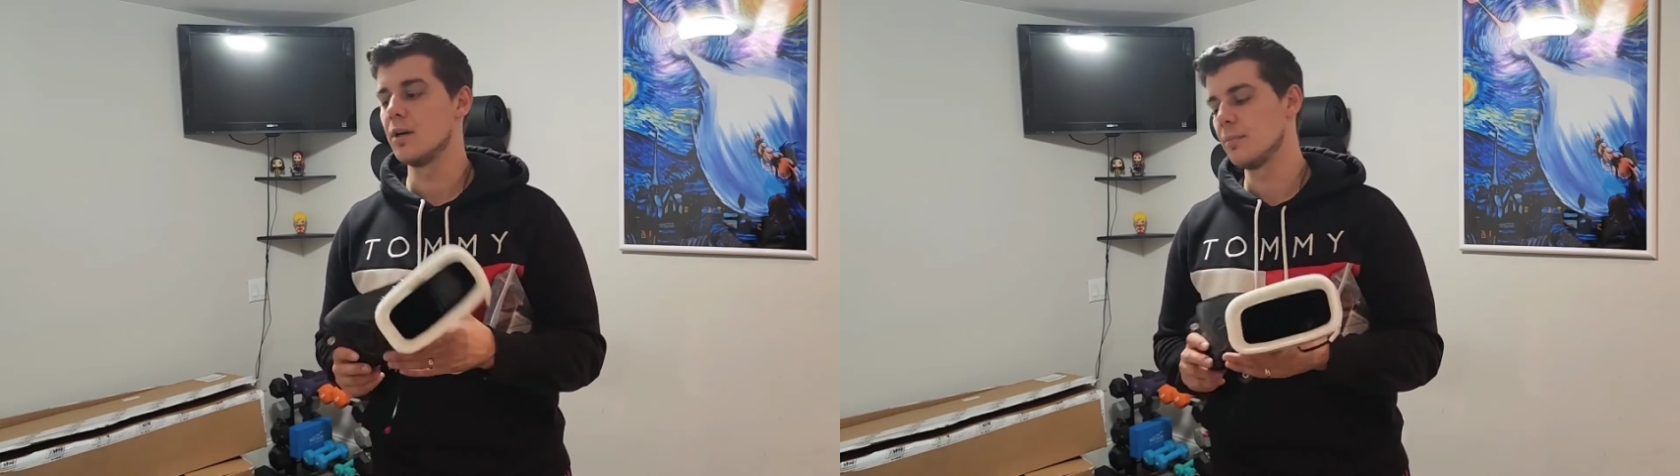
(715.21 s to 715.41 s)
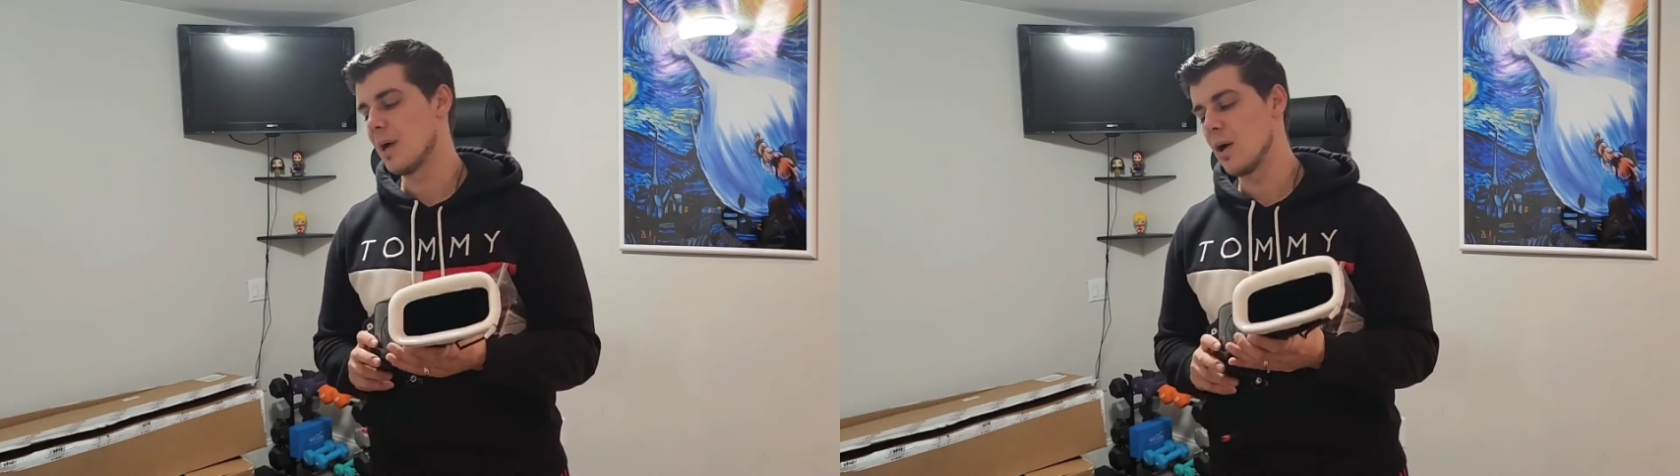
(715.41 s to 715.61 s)

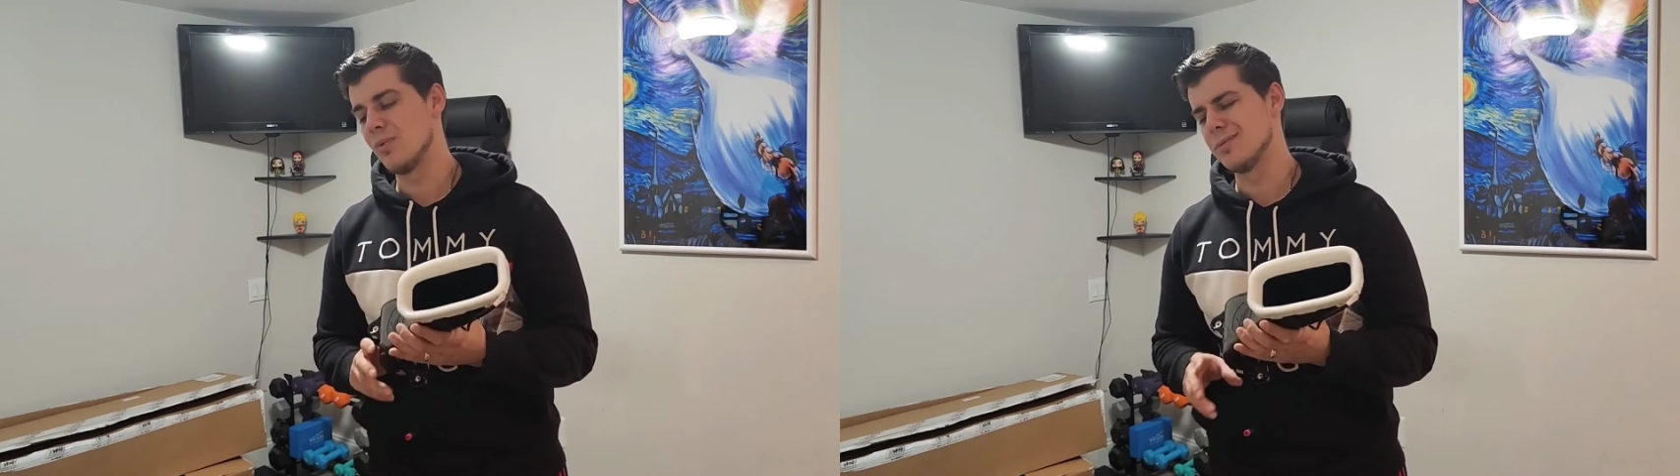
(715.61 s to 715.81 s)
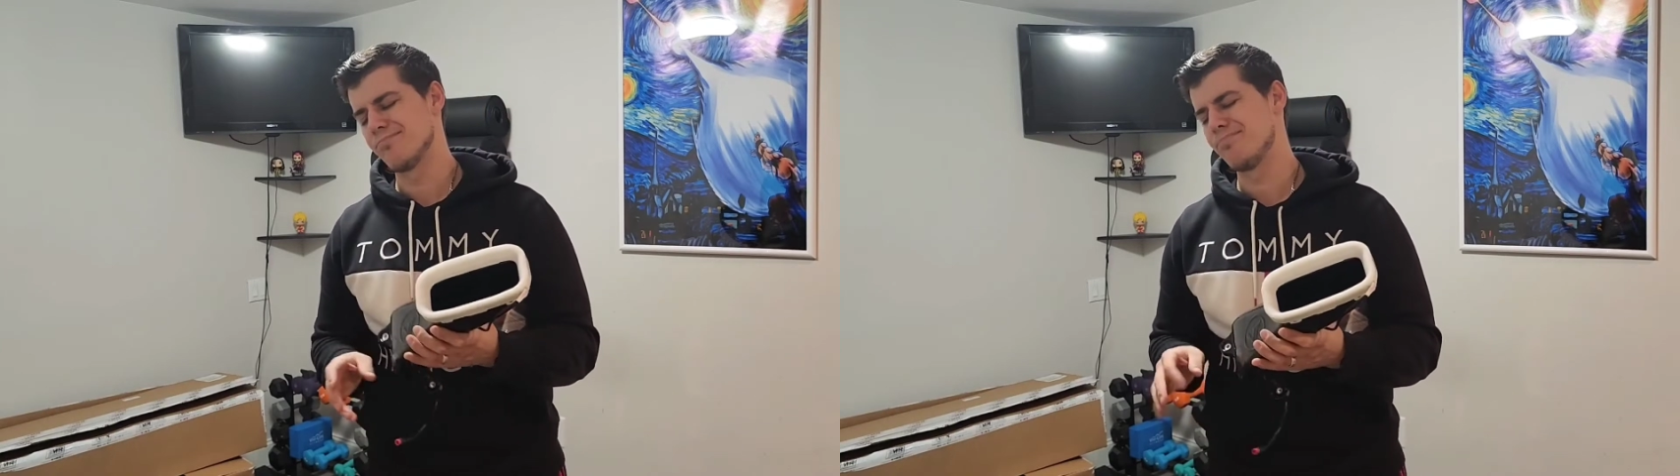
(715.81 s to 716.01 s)
I
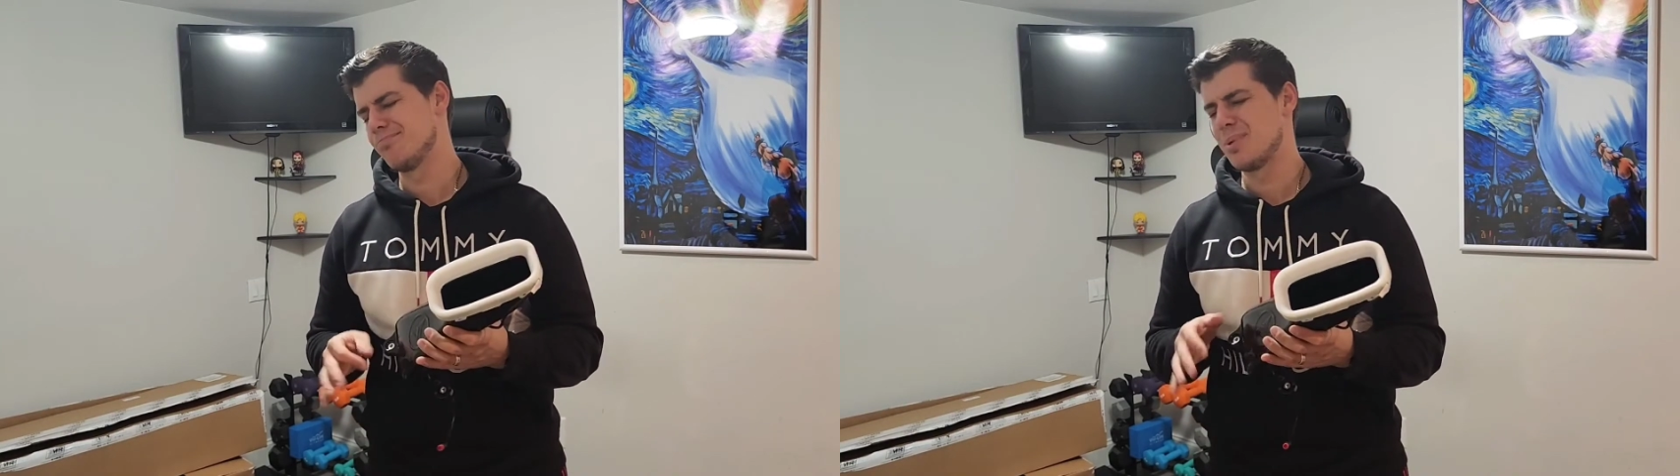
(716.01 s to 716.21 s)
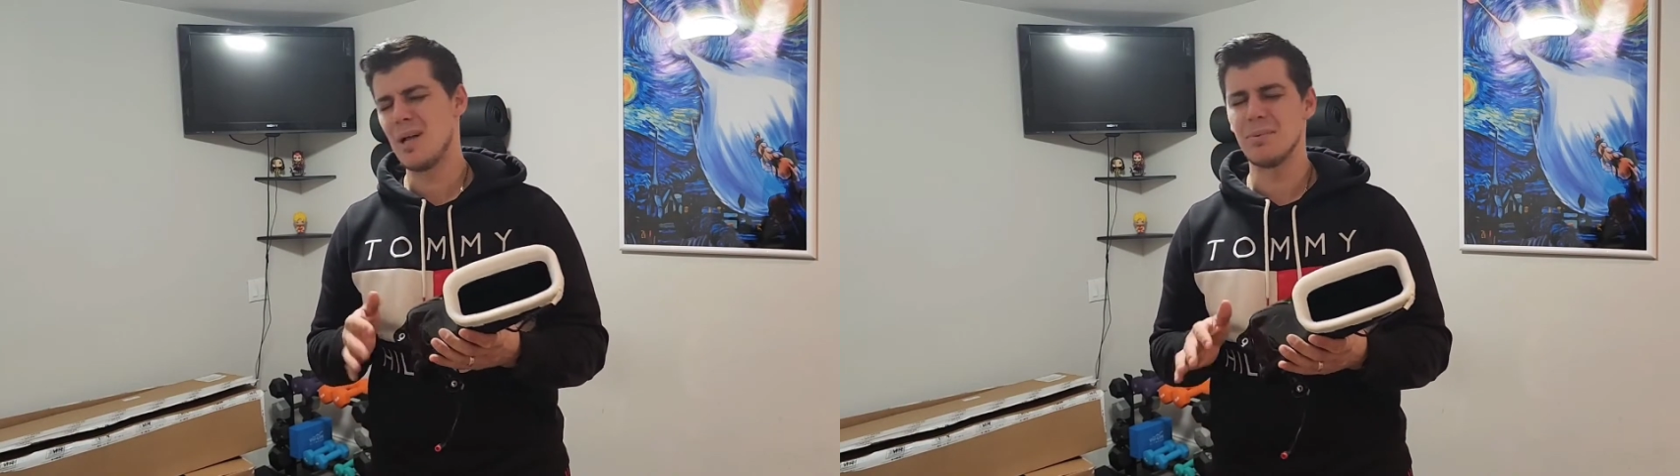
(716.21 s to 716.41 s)
will
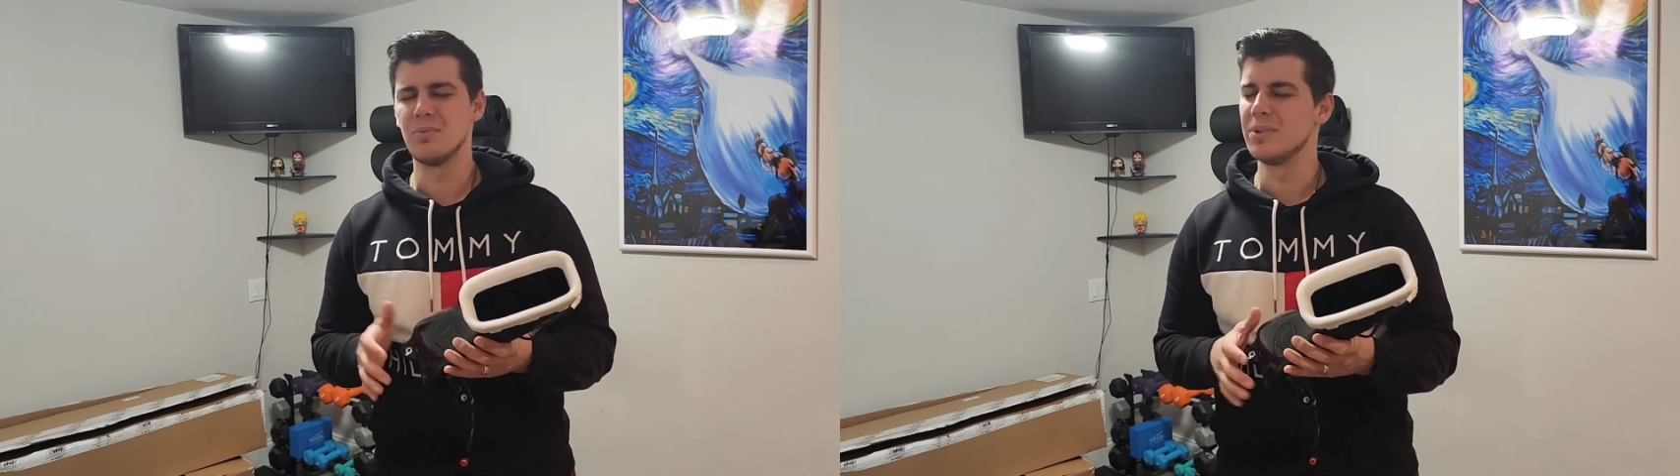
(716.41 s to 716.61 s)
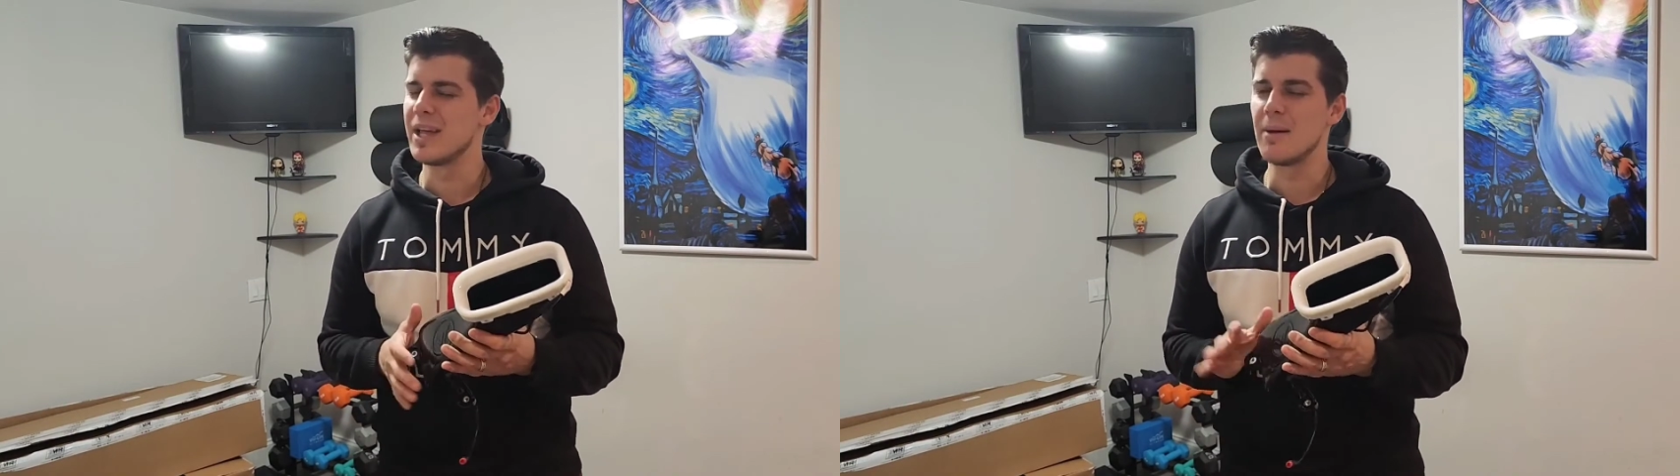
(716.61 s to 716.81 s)

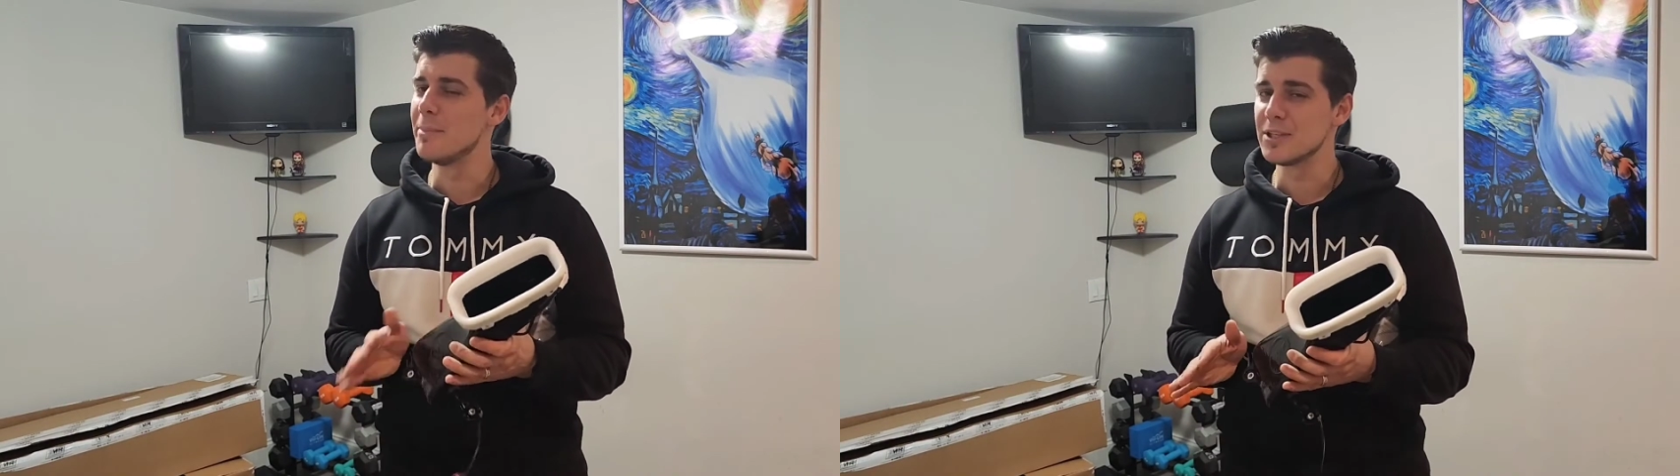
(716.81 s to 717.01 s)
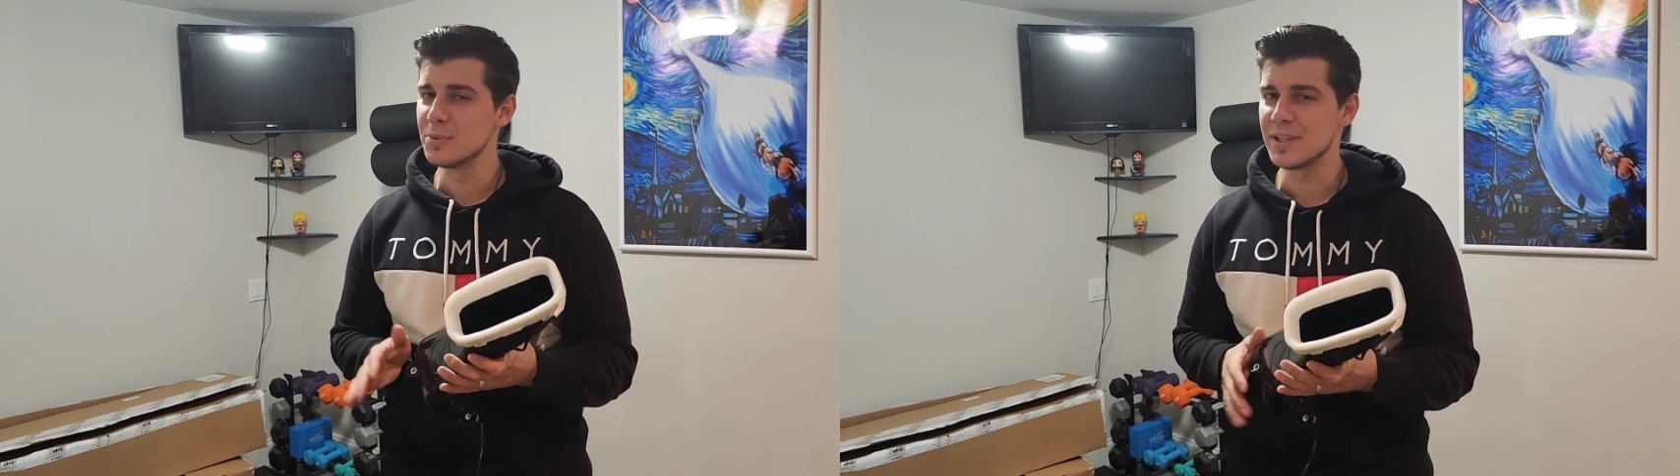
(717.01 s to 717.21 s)

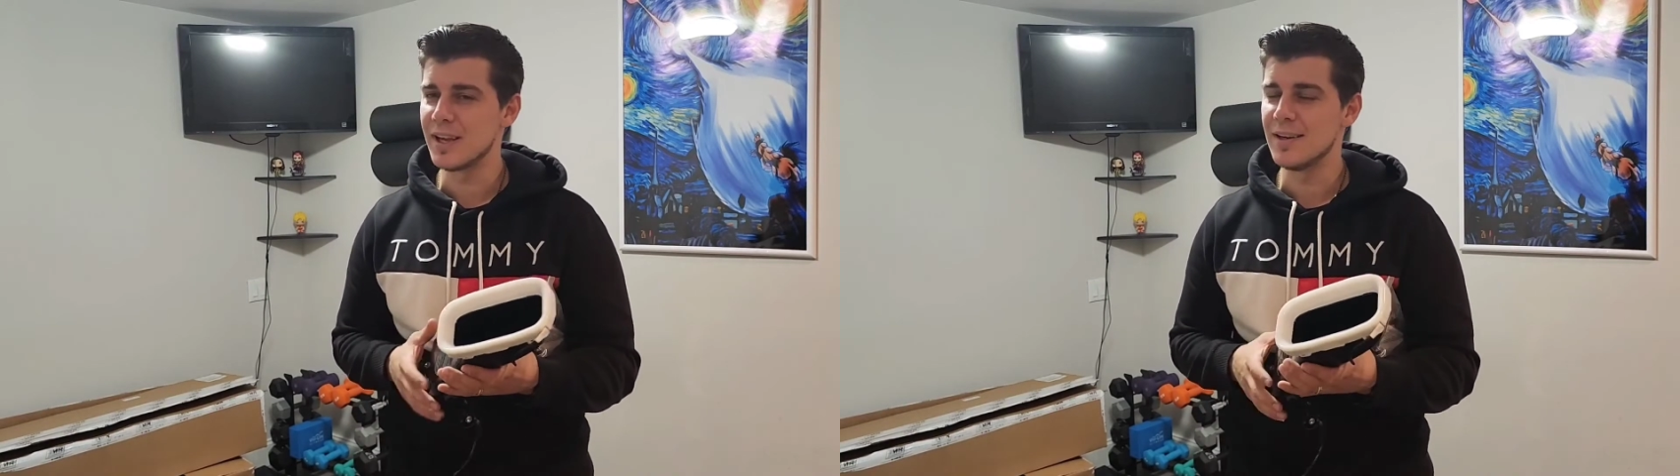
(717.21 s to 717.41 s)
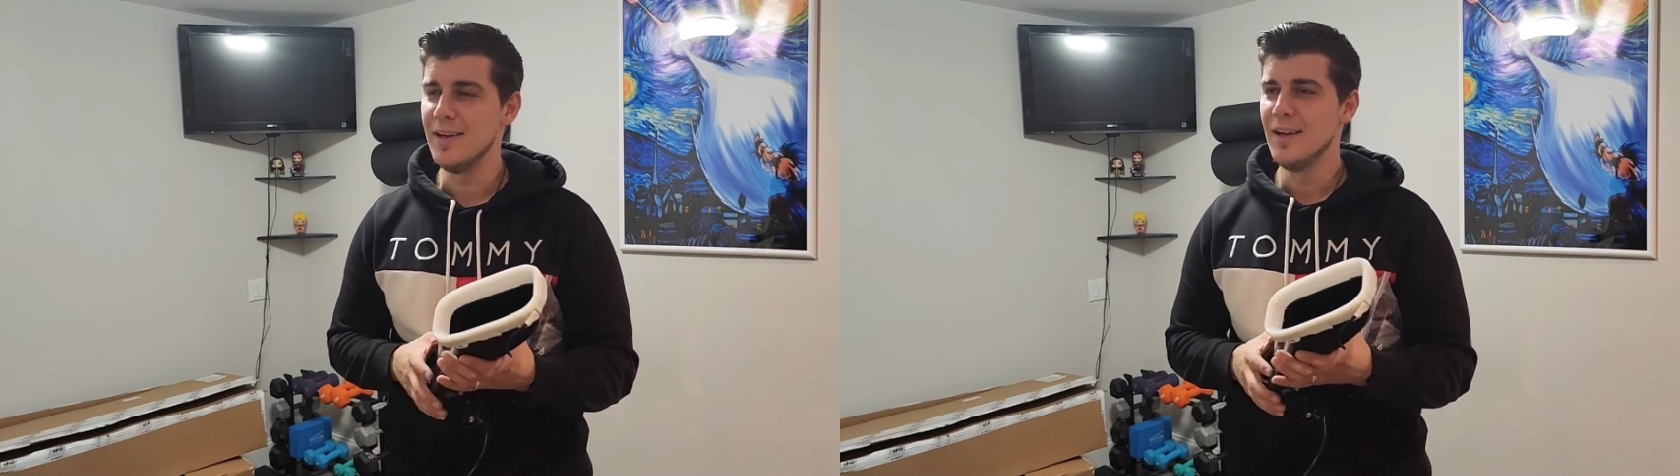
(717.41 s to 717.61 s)
not mess with
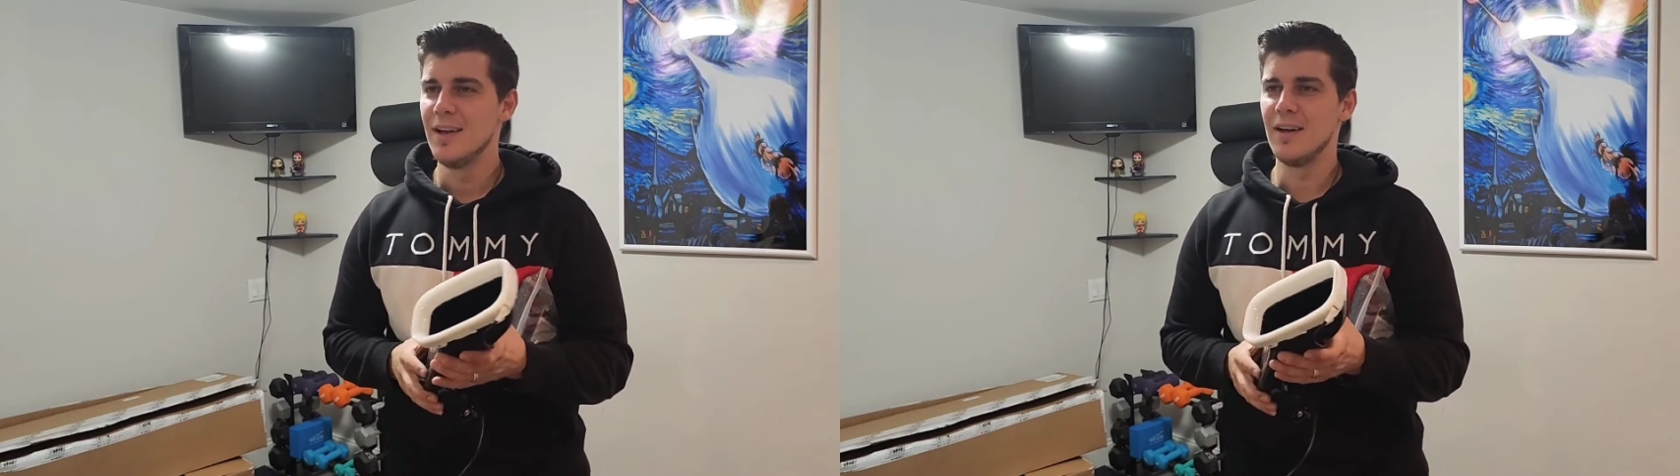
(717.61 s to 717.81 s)
that.